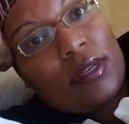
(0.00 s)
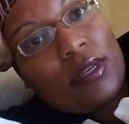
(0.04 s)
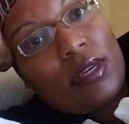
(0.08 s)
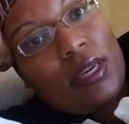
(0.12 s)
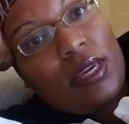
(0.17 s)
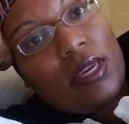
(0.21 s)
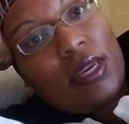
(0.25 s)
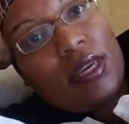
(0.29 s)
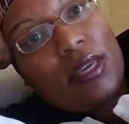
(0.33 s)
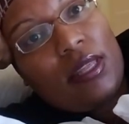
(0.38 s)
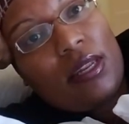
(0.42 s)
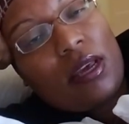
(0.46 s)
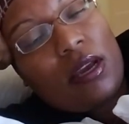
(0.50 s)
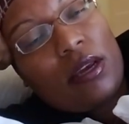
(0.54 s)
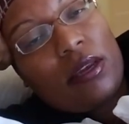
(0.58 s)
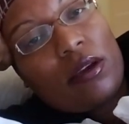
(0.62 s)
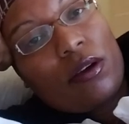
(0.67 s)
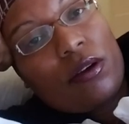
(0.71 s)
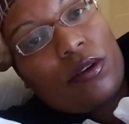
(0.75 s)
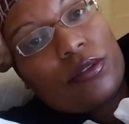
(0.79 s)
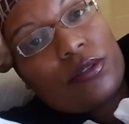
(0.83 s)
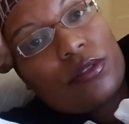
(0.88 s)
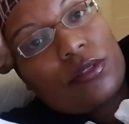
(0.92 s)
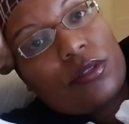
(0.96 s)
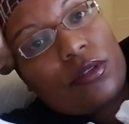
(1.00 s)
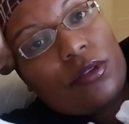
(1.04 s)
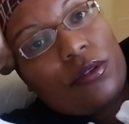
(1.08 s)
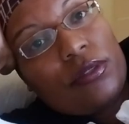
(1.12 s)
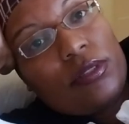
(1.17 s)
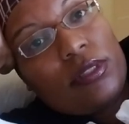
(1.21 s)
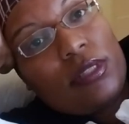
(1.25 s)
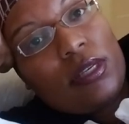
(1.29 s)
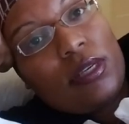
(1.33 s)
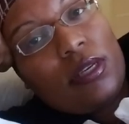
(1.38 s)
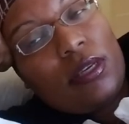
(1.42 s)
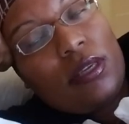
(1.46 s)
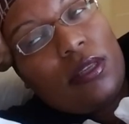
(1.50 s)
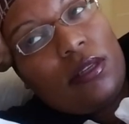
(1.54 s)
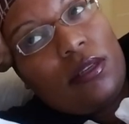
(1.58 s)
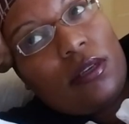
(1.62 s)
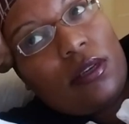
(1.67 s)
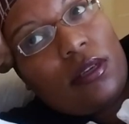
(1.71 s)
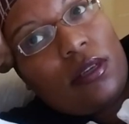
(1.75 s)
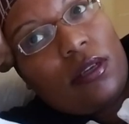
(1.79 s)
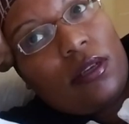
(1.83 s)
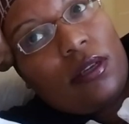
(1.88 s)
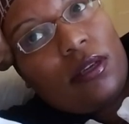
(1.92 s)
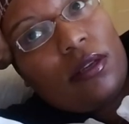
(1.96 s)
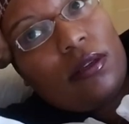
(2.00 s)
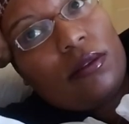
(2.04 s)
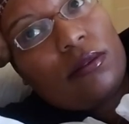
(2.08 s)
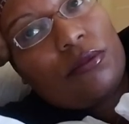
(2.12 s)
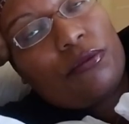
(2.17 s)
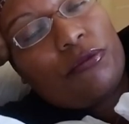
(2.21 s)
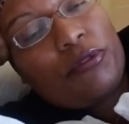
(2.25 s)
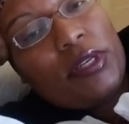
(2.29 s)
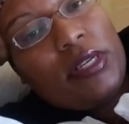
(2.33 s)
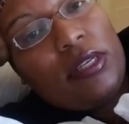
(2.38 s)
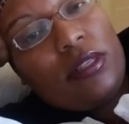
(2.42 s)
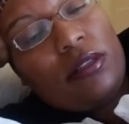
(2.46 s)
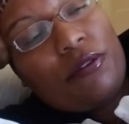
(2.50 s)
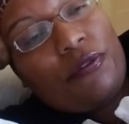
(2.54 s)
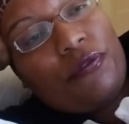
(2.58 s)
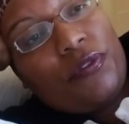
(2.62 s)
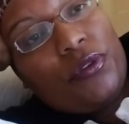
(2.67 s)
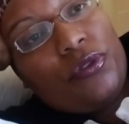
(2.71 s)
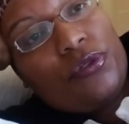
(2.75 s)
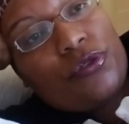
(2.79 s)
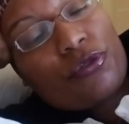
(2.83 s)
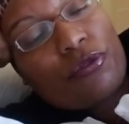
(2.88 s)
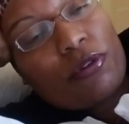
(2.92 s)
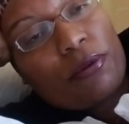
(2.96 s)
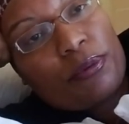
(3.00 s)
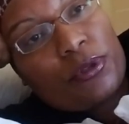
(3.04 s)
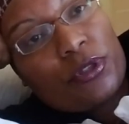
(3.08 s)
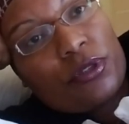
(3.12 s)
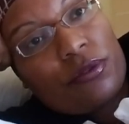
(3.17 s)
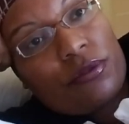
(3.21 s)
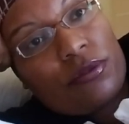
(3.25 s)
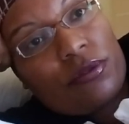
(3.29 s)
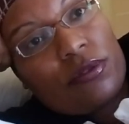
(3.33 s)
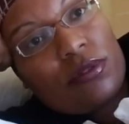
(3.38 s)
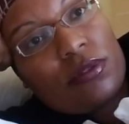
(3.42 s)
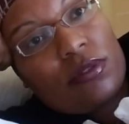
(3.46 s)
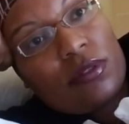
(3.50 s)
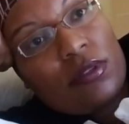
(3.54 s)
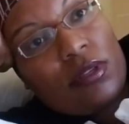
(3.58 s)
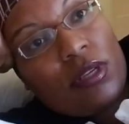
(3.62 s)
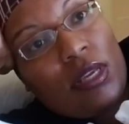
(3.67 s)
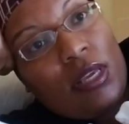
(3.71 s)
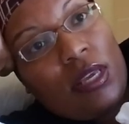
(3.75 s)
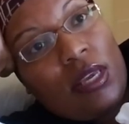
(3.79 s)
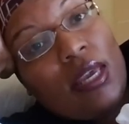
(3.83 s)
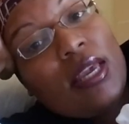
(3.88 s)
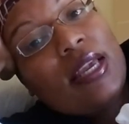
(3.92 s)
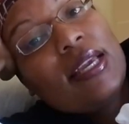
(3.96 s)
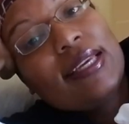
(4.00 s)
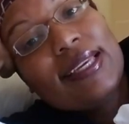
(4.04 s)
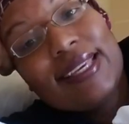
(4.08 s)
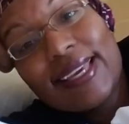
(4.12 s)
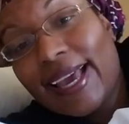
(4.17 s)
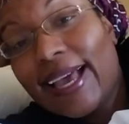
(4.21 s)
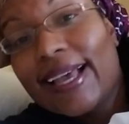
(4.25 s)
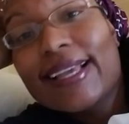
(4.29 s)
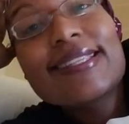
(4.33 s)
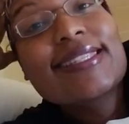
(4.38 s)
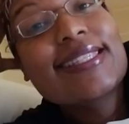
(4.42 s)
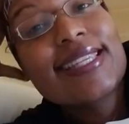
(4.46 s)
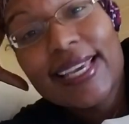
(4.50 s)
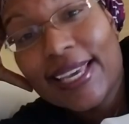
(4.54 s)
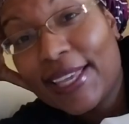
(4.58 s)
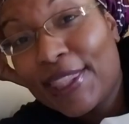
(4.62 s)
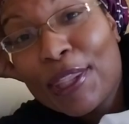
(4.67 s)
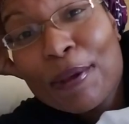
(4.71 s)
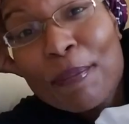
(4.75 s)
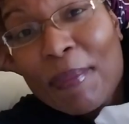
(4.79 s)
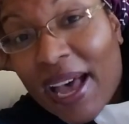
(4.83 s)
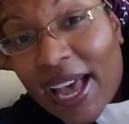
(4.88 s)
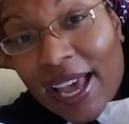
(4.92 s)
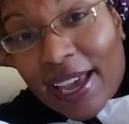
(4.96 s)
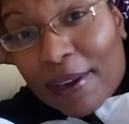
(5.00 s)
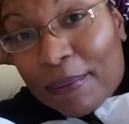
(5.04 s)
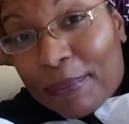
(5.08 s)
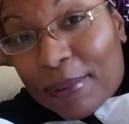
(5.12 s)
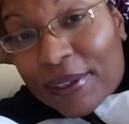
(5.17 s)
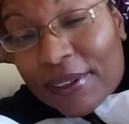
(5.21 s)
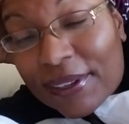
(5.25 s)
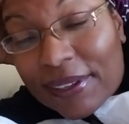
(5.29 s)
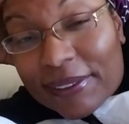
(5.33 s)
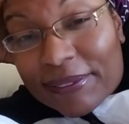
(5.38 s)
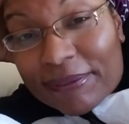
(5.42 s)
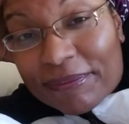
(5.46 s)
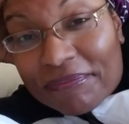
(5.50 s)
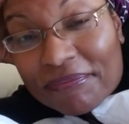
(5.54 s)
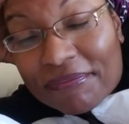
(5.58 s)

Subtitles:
And I also did read a few scriptures. Yes, in the Bible.